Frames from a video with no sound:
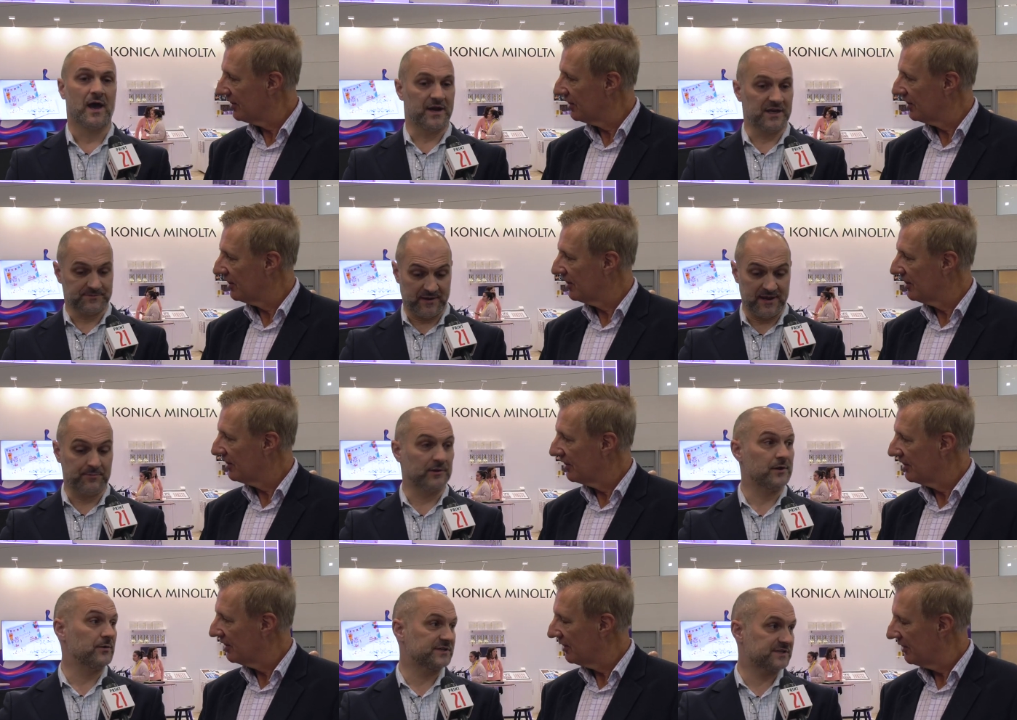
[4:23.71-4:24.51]
Speaker 1: and it's
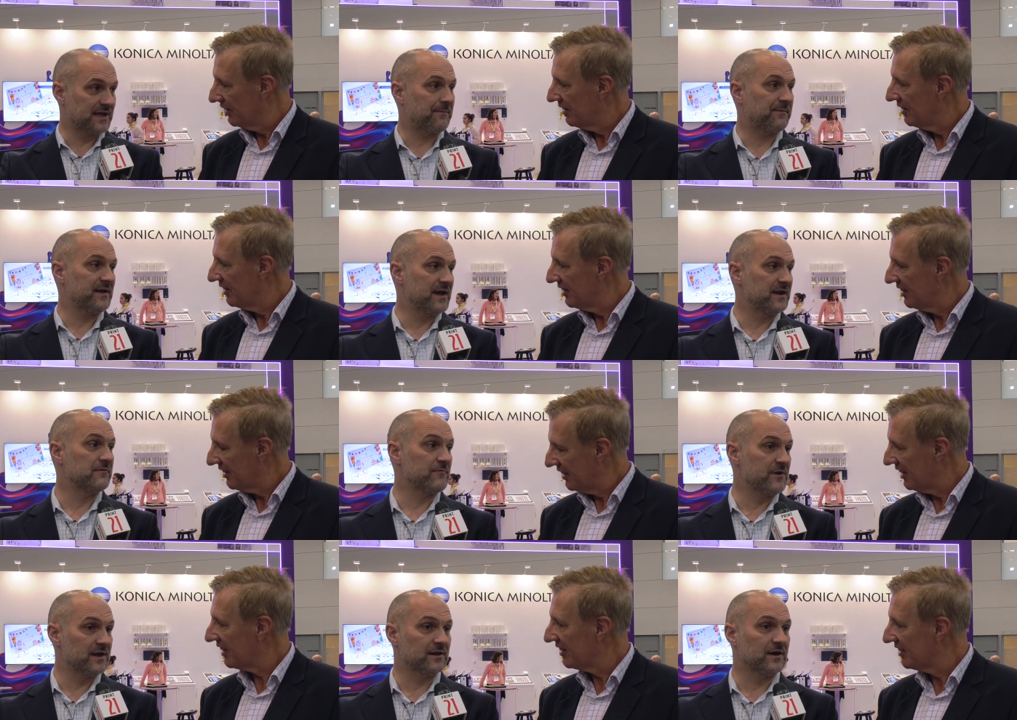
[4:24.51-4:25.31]
people who are stepping in
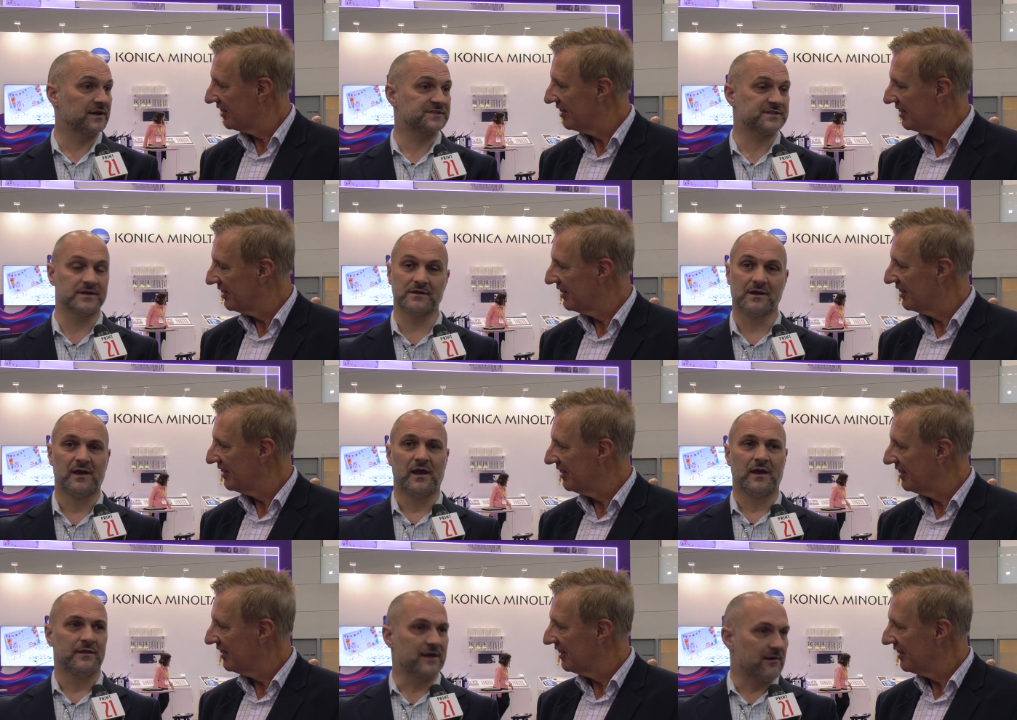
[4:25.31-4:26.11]
and realise that
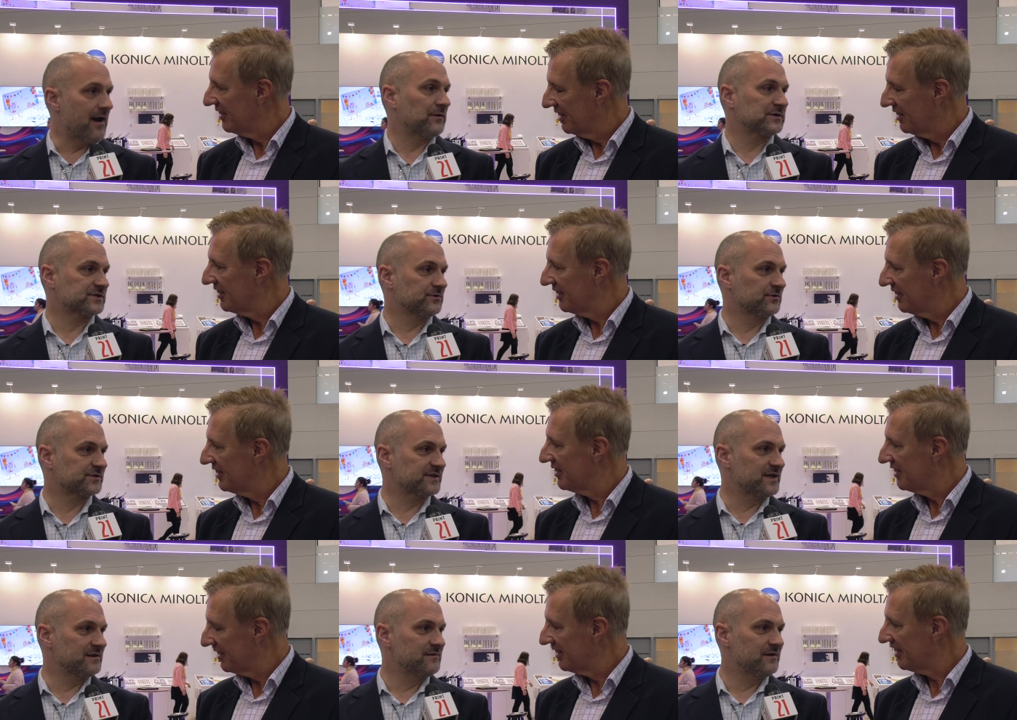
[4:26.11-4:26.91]
they're
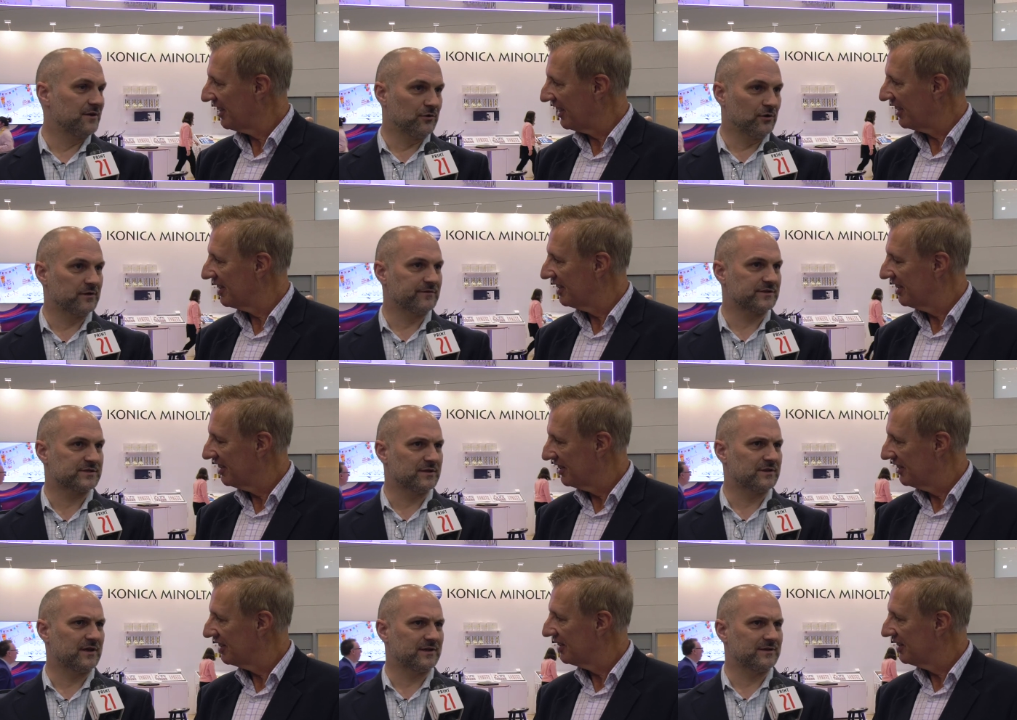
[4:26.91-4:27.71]
outsourcing, and all of a
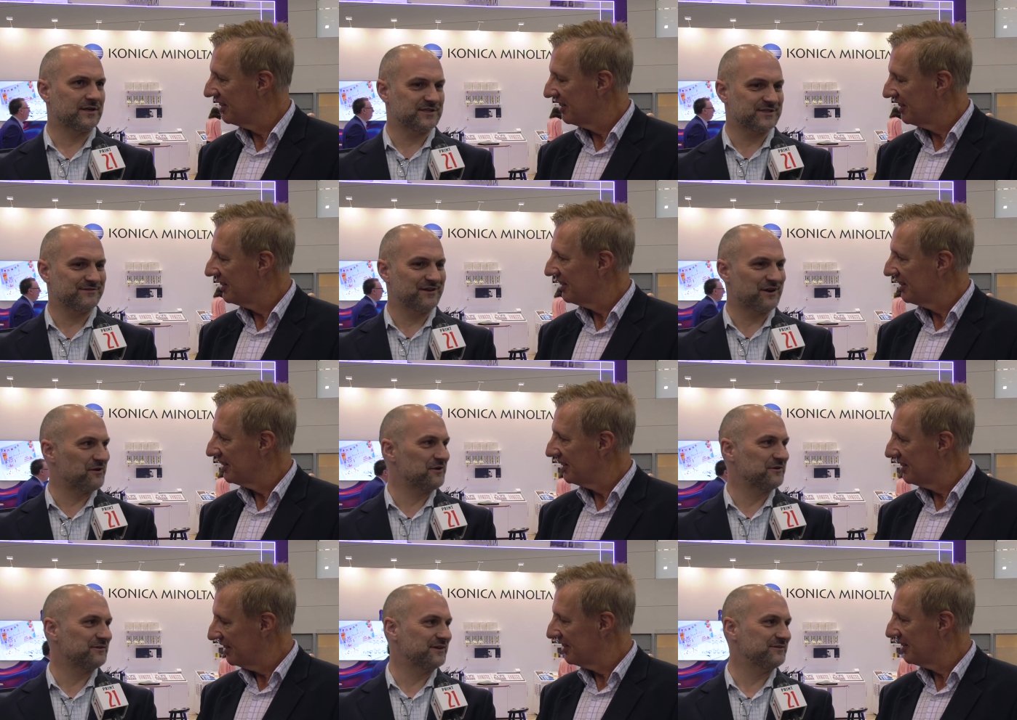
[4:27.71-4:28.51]
sudden they, they you
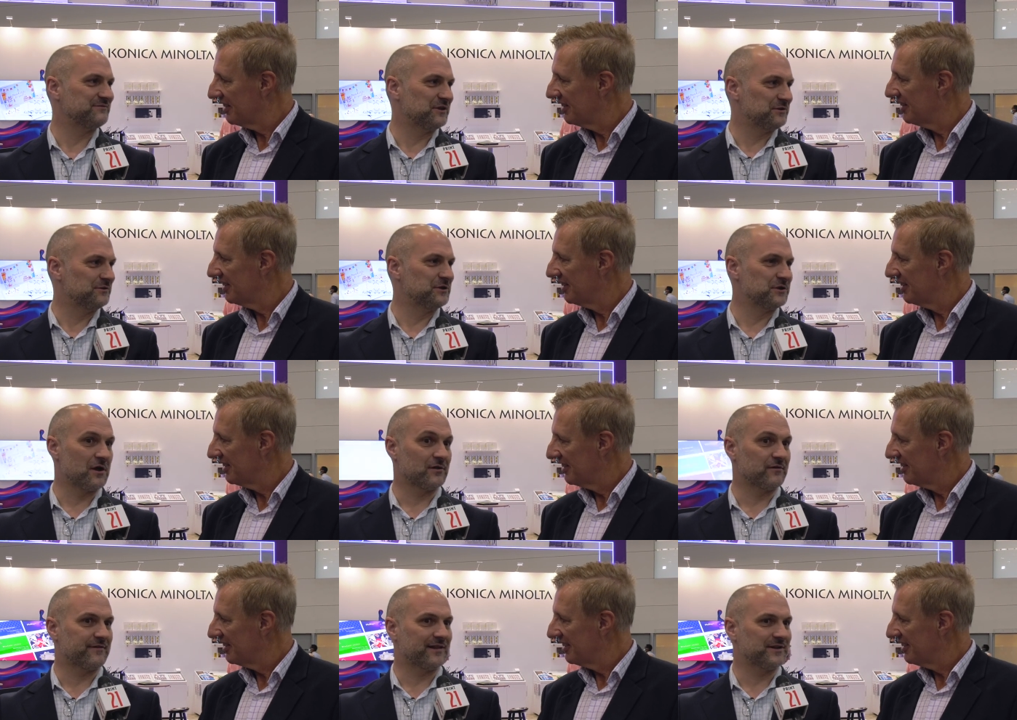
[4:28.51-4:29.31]
know they, the, the,
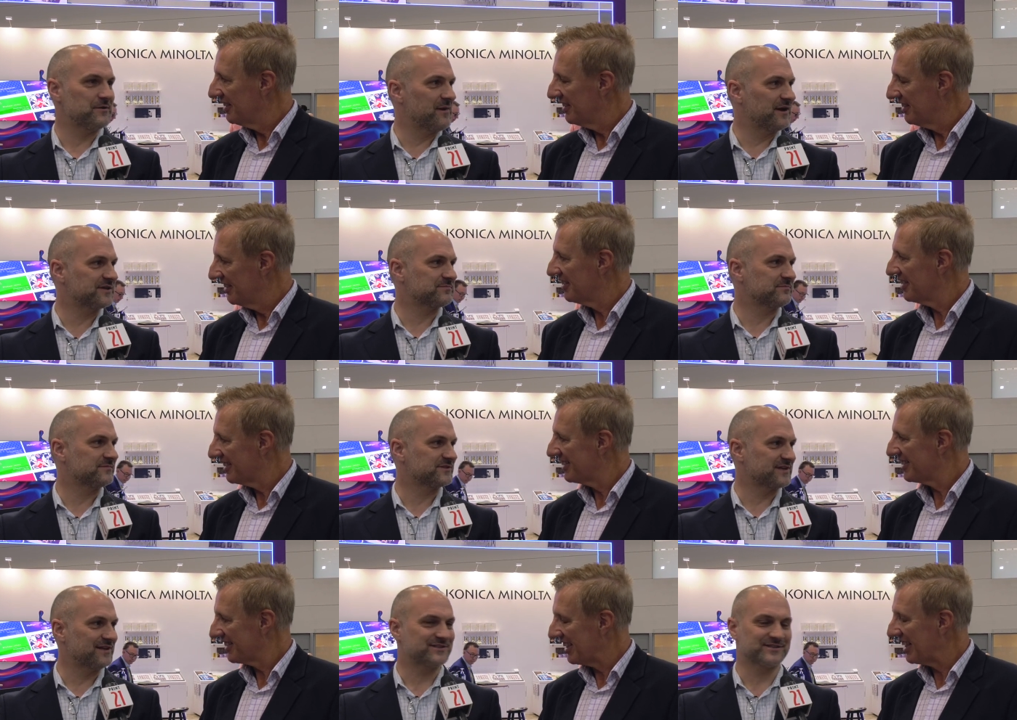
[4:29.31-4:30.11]
dollar value makes
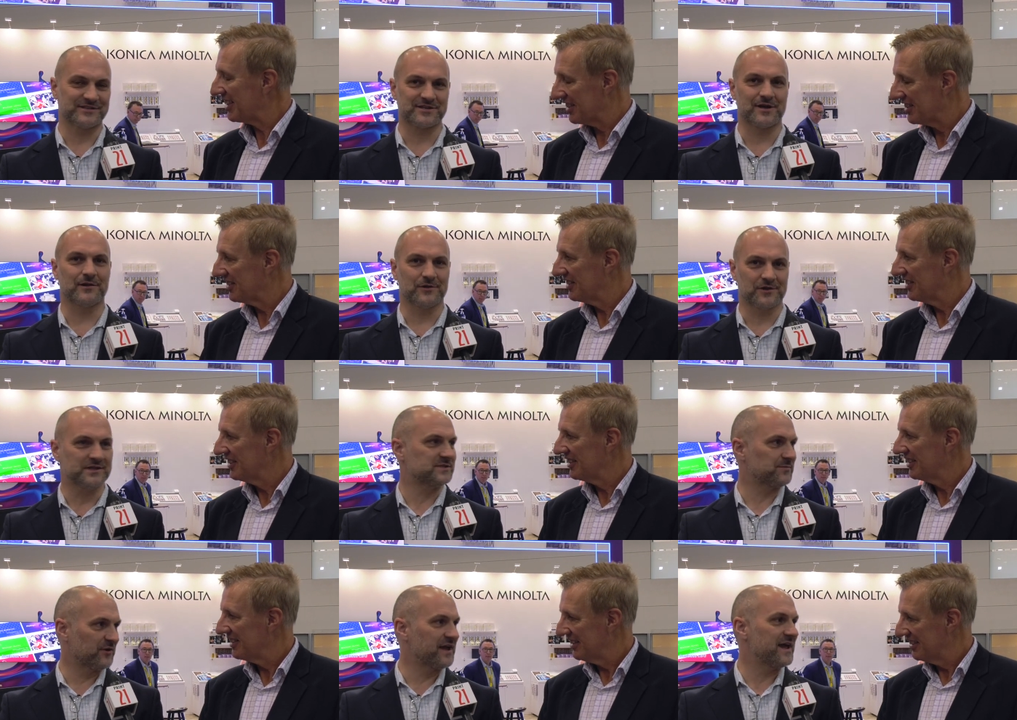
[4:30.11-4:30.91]
sense to start
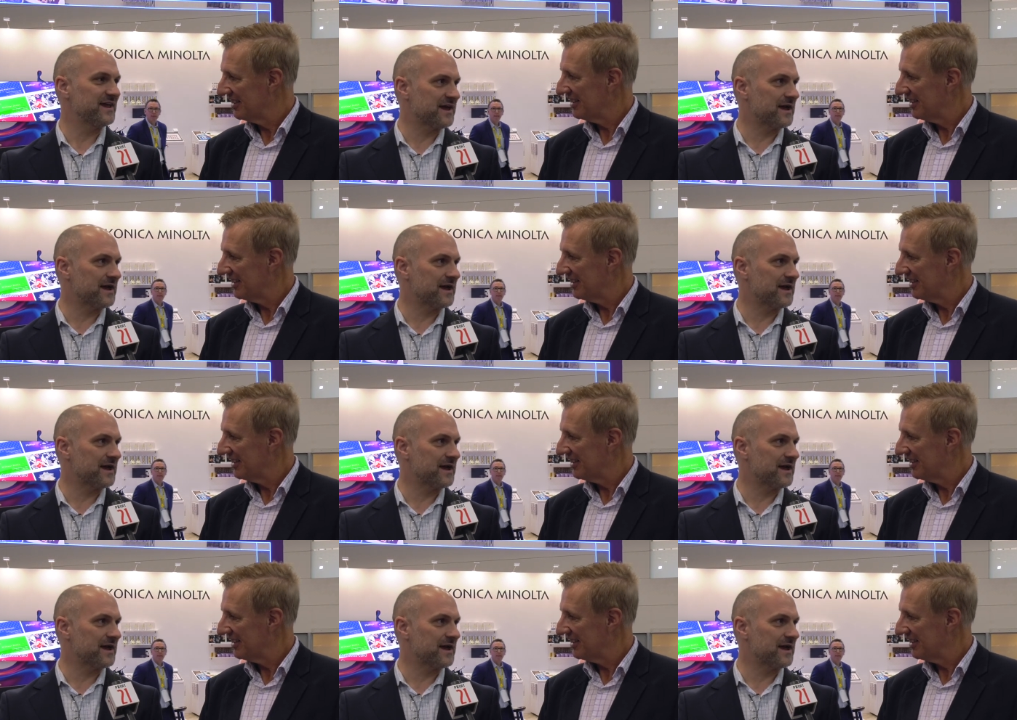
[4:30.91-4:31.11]
looking to bring it in